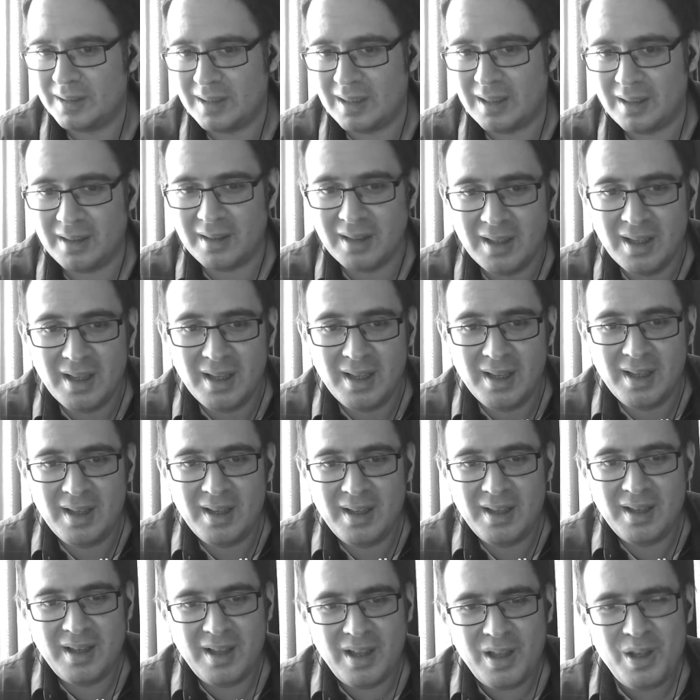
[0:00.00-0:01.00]
Like,
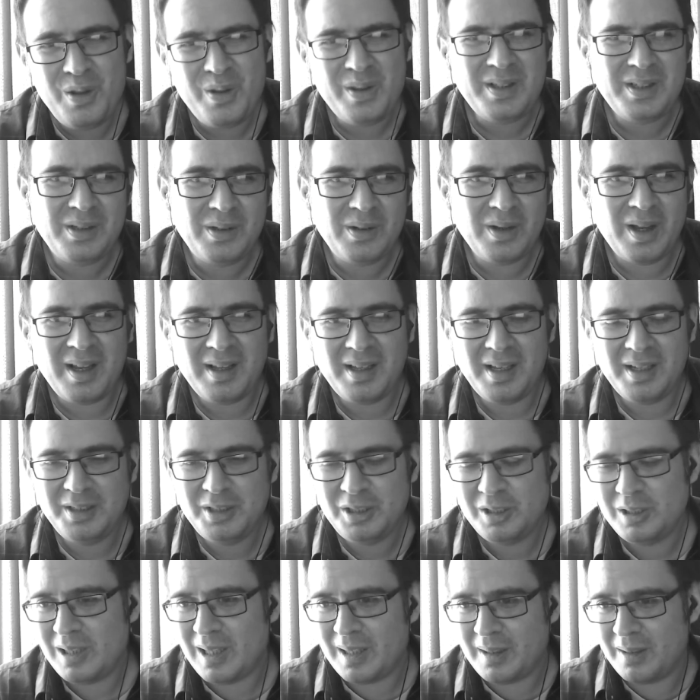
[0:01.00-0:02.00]
I can
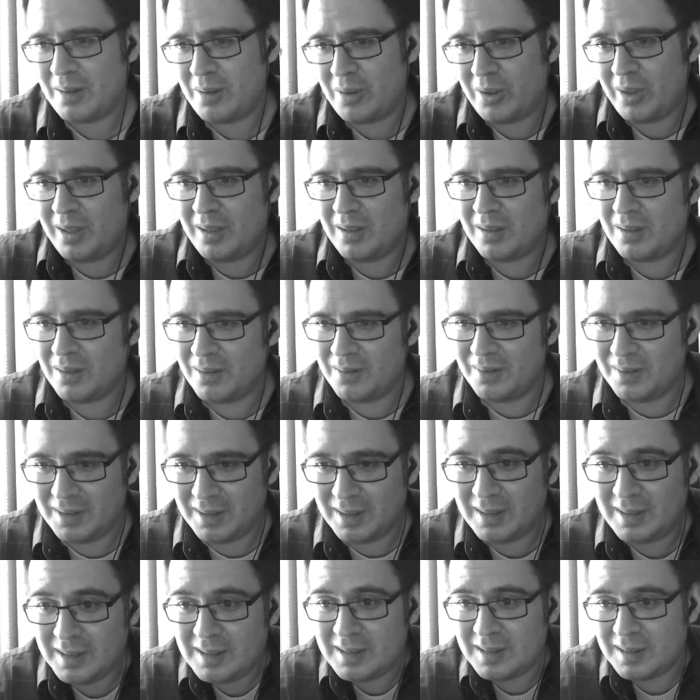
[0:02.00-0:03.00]
just like think
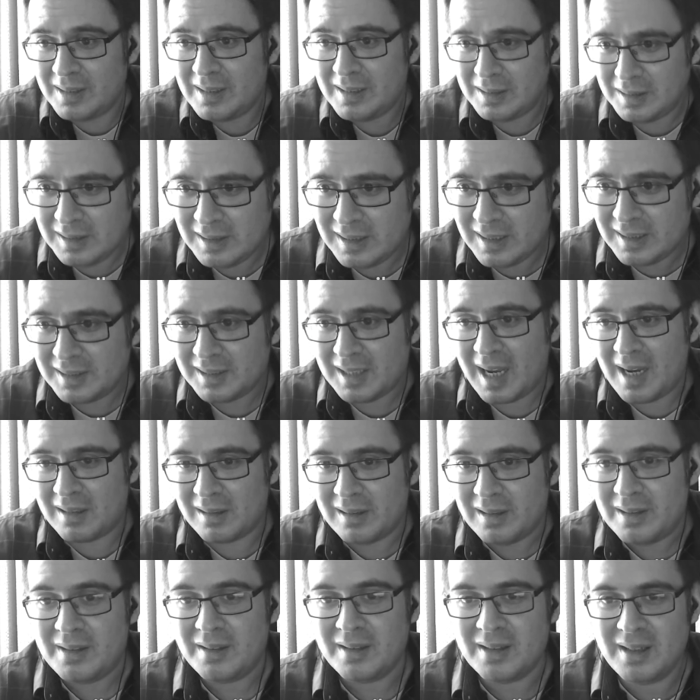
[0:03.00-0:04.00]
this is
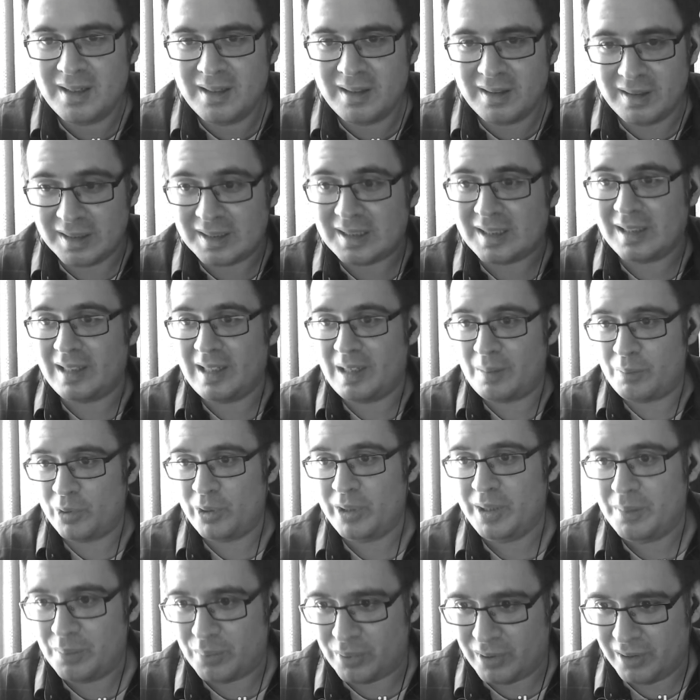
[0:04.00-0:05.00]
exactly the
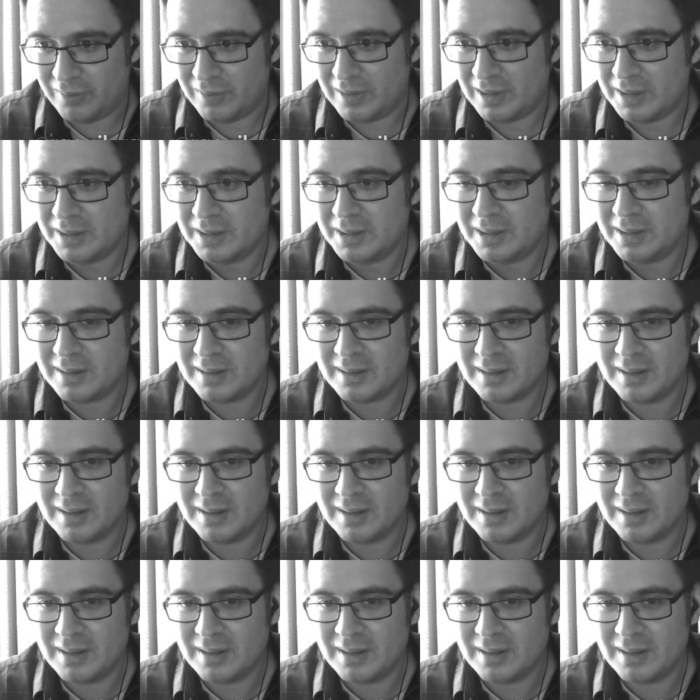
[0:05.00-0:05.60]
celebrity privilege